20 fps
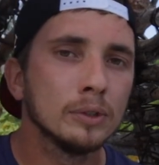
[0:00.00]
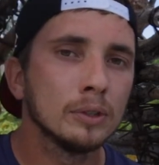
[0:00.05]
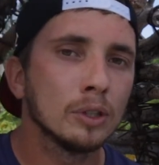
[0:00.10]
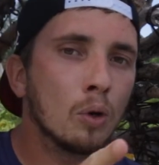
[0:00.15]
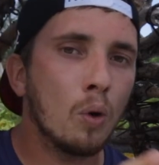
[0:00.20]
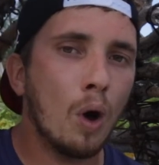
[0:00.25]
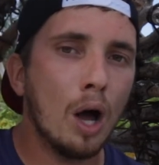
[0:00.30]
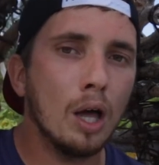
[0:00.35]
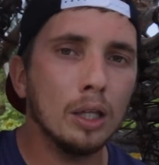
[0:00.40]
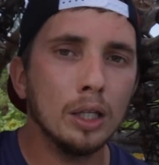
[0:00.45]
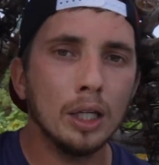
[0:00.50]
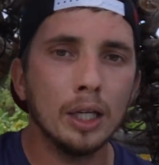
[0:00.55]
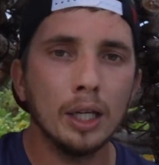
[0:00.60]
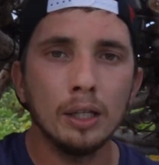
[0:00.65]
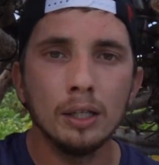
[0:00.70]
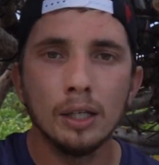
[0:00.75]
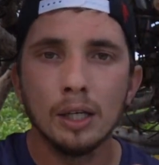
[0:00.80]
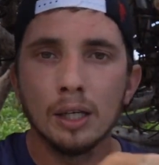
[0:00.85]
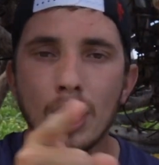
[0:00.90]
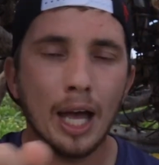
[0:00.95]

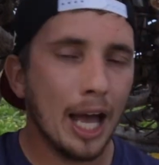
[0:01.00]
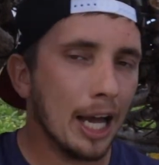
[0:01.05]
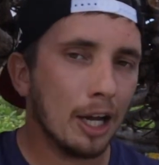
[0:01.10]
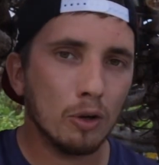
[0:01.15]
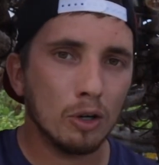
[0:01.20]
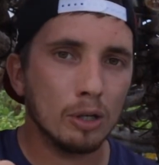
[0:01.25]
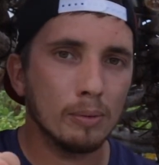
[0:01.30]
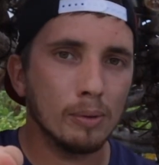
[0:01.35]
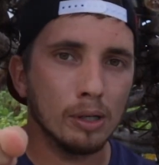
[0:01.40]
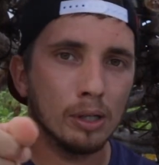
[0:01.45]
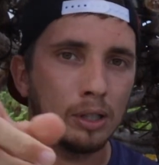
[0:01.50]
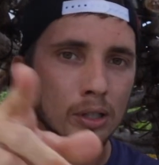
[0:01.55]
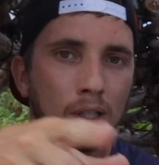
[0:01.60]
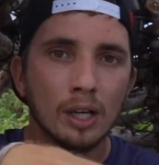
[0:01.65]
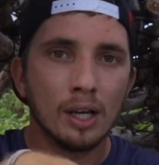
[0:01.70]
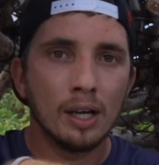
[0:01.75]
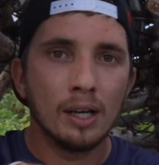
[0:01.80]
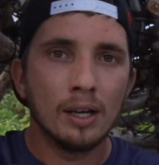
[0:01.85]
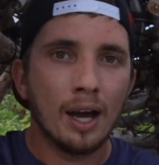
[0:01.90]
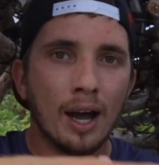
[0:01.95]
quality, equitable,
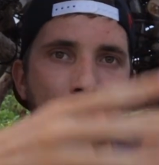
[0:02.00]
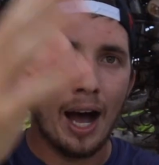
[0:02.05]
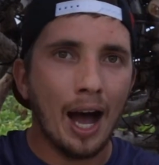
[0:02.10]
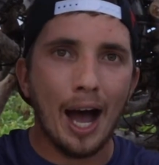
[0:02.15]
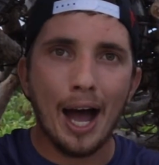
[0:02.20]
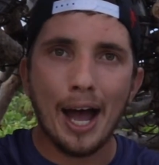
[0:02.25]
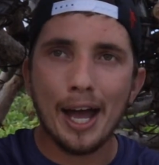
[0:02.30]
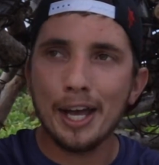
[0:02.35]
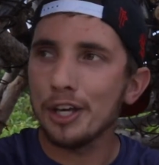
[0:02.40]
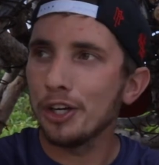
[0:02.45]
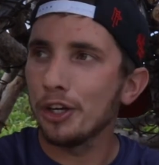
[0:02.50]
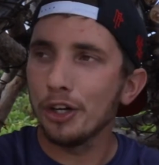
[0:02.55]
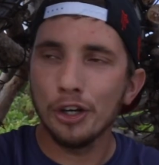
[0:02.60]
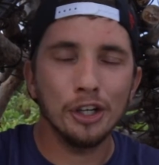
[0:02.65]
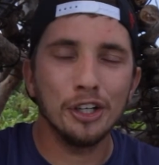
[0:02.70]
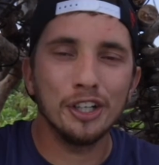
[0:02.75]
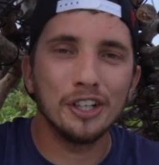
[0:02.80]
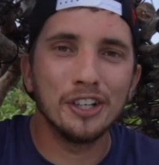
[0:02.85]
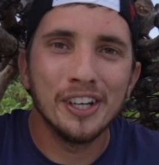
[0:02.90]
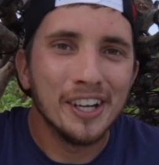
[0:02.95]
high,
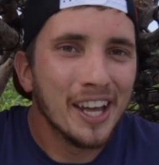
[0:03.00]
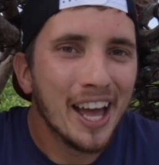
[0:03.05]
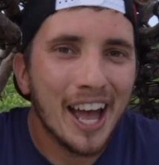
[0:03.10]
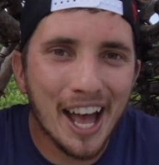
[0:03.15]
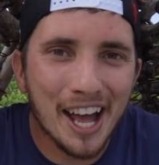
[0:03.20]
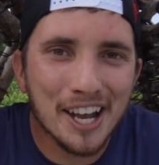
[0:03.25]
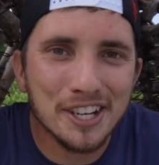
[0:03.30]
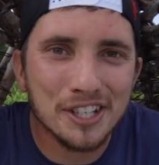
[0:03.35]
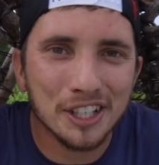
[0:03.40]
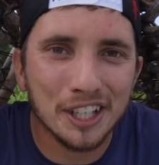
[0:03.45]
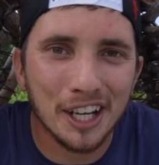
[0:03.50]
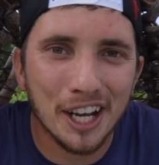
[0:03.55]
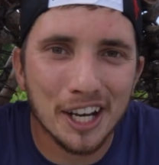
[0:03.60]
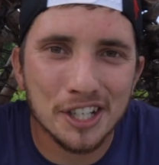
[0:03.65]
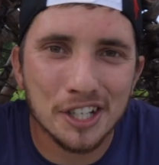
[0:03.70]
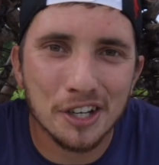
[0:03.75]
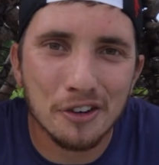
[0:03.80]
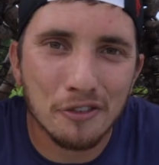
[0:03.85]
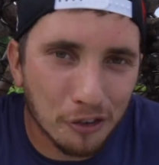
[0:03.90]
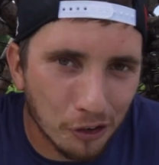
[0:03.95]
good
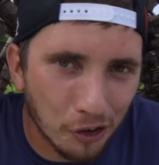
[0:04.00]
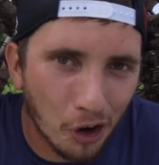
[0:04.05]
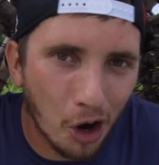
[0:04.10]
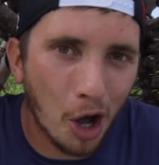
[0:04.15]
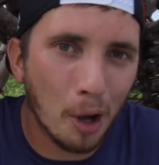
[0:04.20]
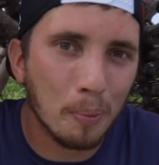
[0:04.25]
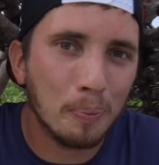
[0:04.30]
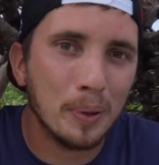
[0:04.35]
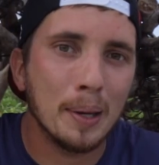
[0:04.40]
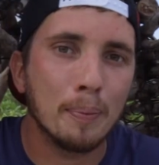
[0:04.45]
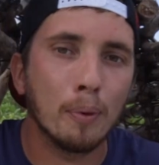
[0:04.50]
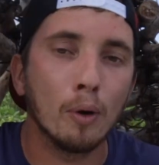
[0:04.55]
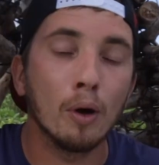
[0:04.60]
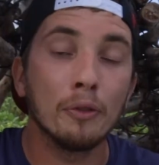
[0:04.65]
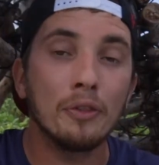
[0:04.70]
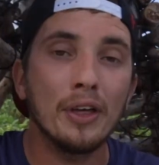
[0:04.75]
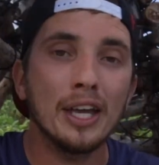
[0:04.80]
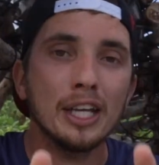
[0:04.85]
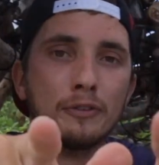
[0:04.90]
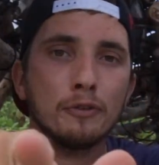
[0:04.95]
education for all people.
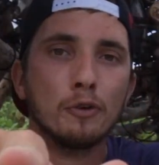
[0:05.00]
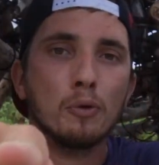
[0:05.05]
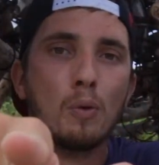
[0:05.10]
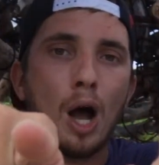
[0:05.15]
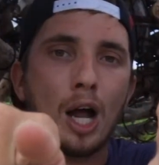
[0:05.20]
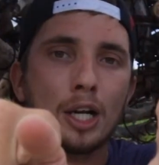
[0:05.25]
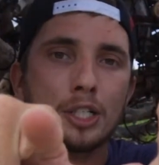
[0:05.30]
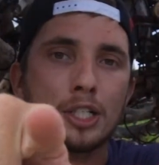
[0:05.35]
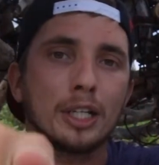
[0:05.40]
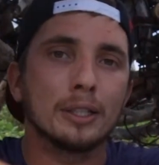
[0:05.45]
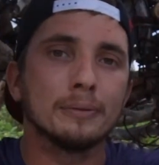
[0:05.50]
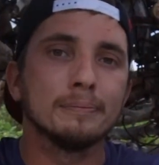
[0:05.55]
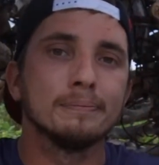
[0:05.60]
Thanks for watching.